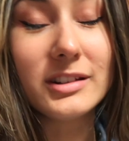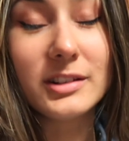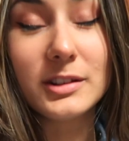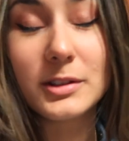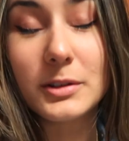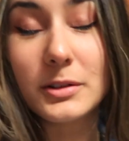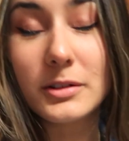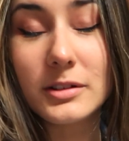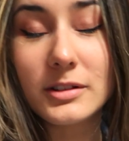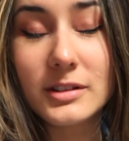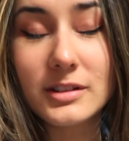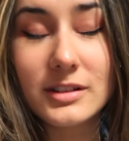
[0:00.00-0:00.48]

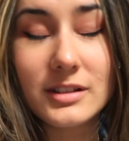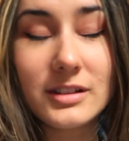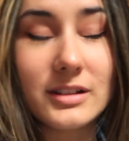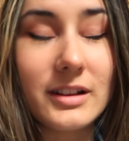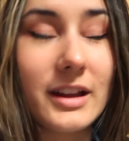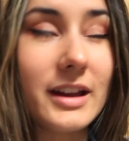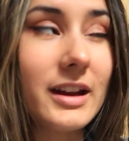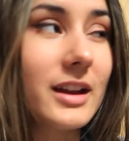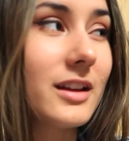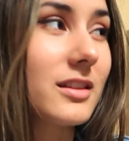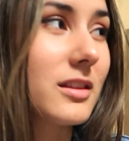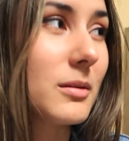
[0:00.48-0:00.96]
suits
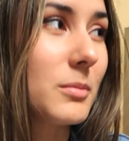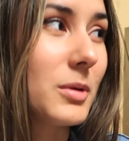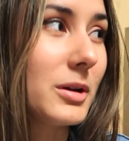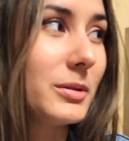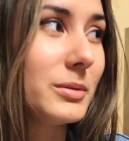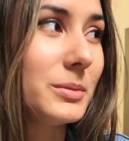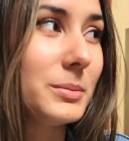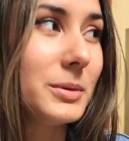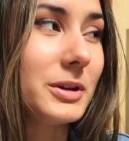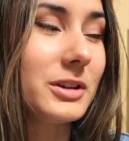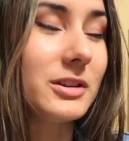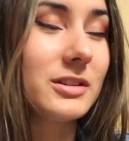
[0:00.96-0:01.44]
like at the
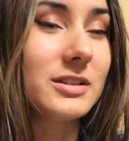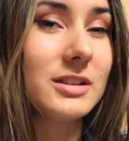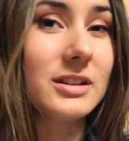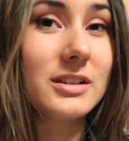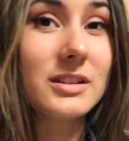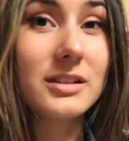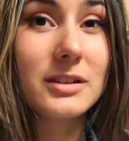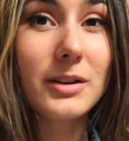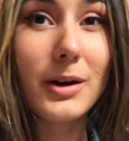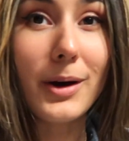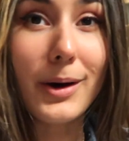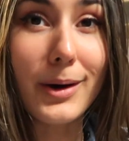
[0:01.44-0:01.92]
moment because
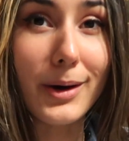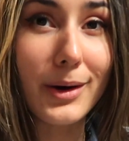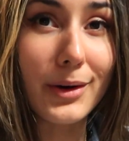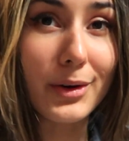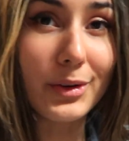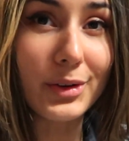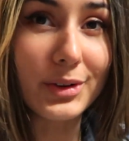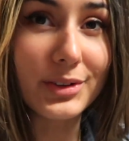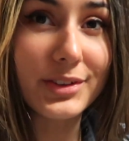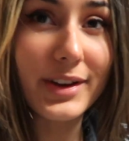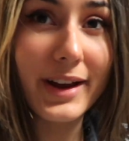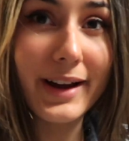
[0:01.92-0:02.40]
it's
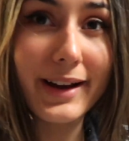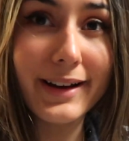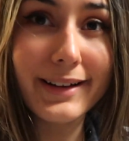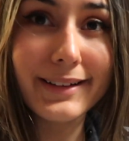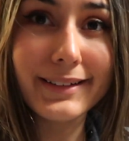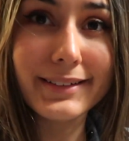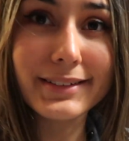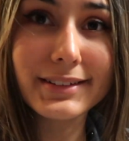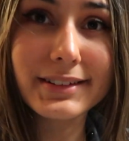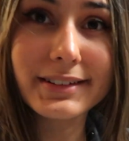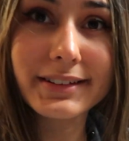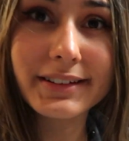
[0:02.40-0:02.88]
cold
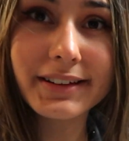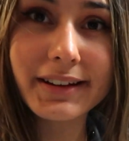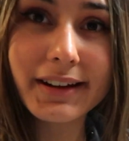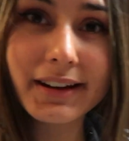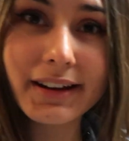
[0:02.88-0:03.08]
out